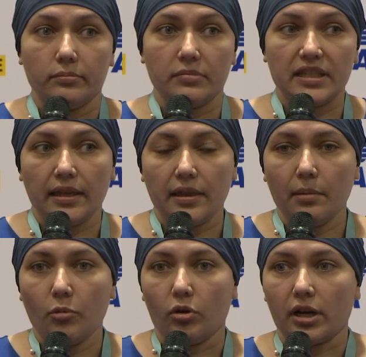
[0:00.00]
see
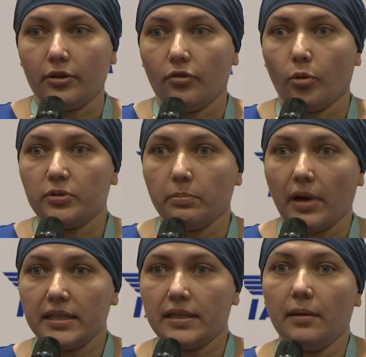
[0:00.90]
them or kind of
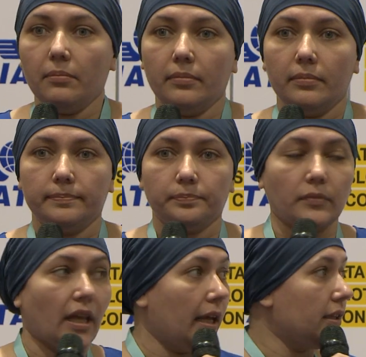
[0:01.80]
optimize them
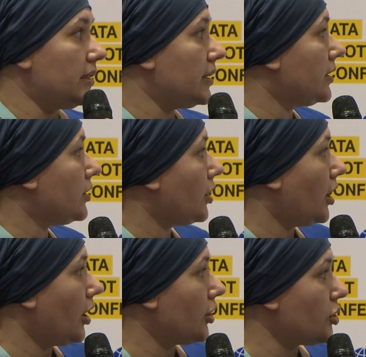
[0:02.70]
and
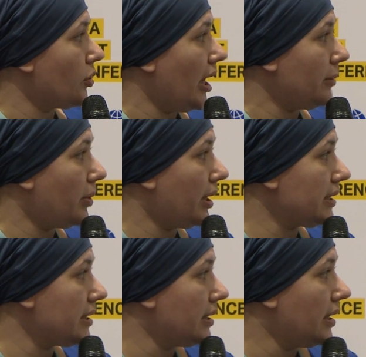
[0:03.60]
do that
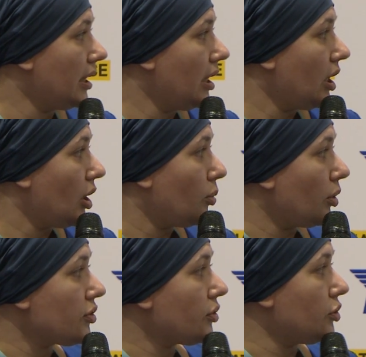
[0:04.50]
part.
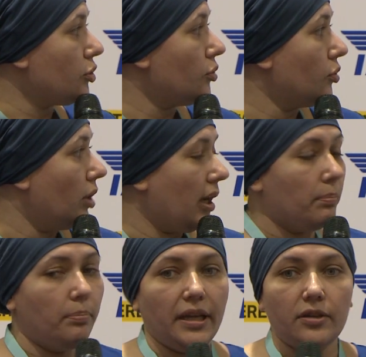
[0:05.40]
We also do a
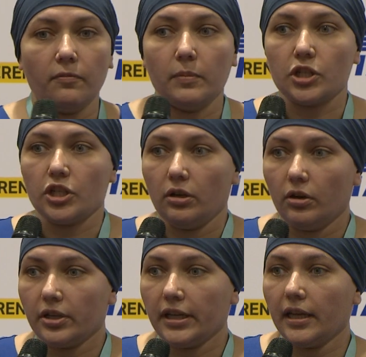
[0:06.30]
bit of machine
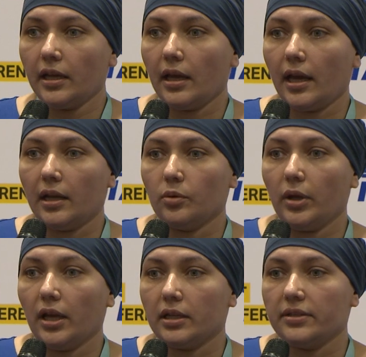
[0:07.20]
learning, and
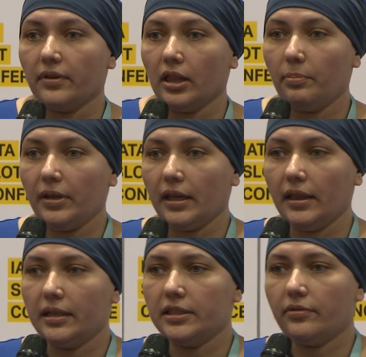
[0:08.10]
we are developing
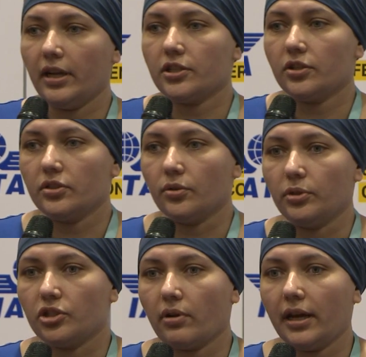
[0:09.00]
in that direction. So
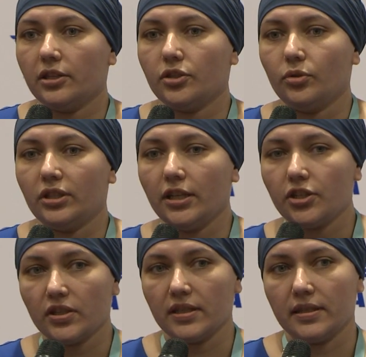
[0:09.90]
we're trying to
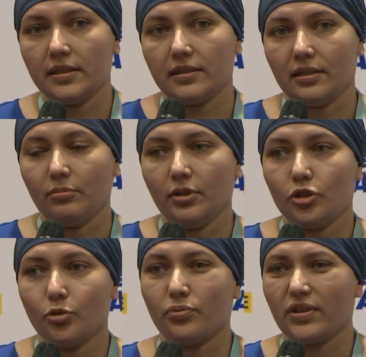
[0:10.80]
teach the system
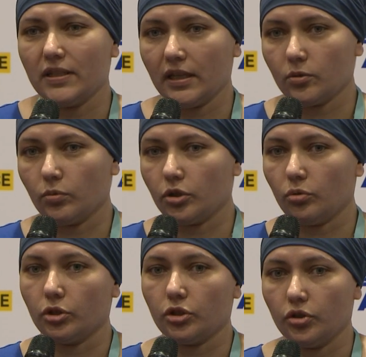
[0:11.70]
to predict what
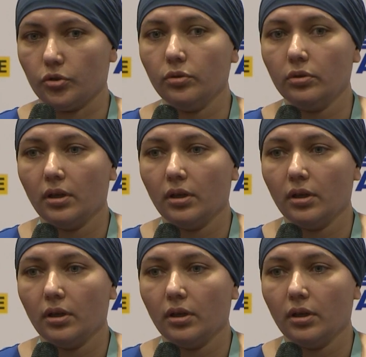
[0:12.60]
you want to do